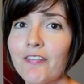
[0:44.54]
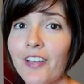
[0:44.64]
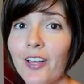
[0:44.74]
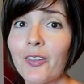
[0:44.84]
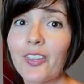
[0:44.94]

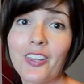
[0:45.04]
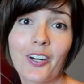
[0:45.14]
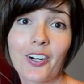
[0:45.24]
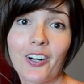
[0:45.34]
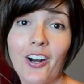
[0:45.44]
found that
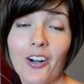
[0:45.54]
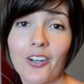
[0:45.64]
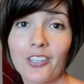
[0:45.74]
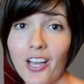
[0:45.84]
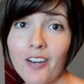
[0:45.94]
there
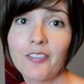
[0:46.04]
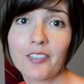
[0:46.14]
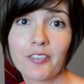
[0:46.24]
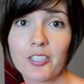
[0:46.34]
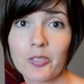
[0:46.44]
are a lot of
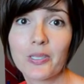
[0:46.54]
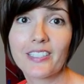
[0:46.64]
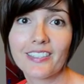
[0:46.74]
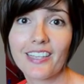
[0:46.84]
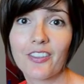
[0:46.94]
different
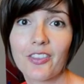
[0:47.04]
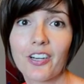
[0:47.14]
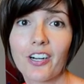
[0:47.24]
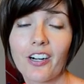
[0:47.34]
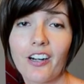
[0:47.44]
choices out
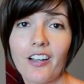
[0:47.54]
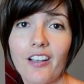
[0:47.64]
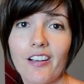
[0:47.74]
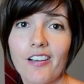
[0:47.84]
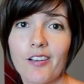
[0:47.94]
there
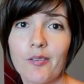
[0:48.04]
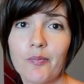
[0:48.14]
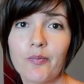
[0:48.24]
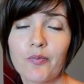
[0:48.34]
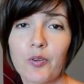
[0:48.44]

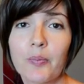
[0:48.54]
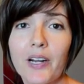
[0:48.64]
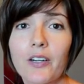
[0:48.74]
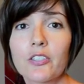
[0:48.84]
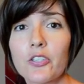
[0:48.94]
for
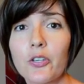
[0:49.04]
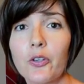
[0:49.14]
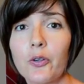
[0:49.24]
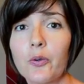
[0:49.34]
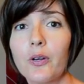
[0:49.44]
parents
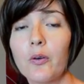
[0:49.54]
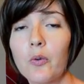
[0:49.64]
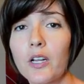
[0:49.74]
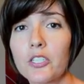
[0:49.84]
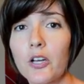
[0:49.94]
who
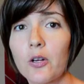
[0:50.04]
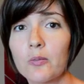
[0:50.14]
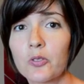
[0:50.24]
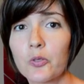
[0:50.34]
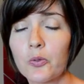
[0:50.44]
want to
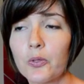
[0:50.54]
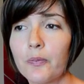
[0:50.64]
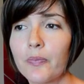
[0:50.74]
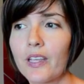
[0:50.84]
homeschool.